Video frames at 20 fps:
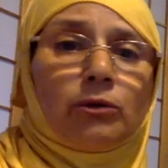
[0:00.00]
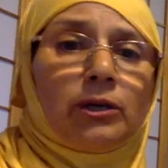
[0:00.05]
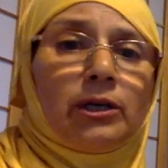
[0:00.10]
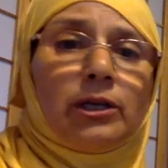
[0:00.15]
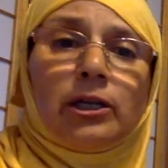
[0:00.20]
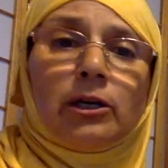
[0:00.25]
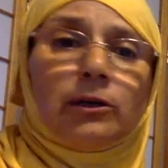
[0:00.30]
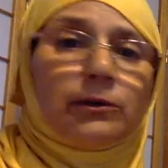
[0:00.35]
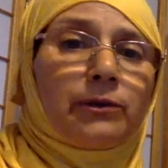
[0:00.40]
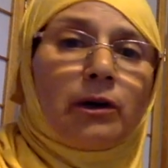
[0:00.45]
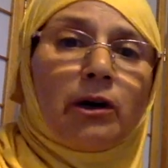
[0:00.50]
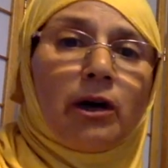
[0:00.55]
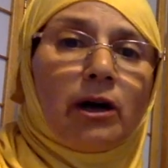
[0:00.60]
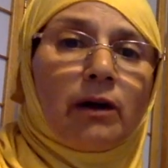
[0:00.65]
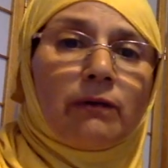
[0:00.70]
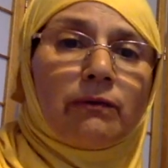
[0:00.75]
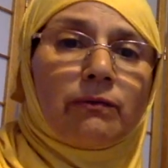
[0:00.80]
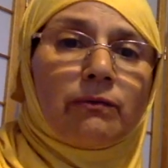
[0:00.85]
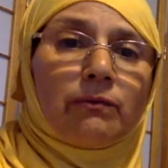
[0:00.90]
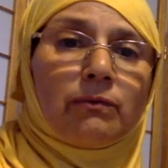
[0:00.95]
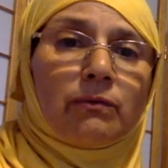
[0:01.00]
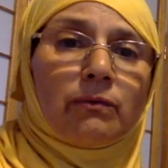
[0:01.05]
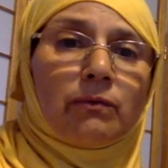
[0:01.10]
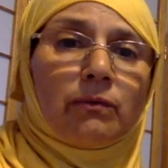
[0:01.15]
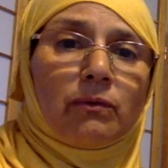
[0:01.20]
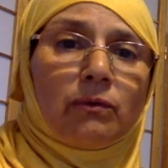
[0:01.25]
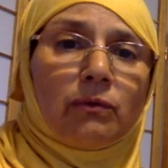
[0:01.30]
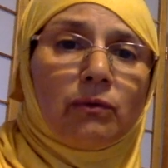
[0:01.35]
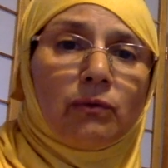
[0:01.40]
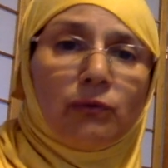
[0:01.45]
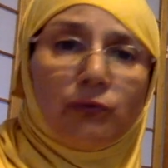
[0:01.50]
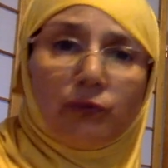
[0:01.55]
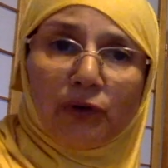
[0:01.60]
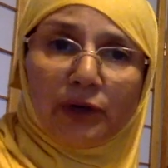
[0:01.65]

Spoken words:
any other half. For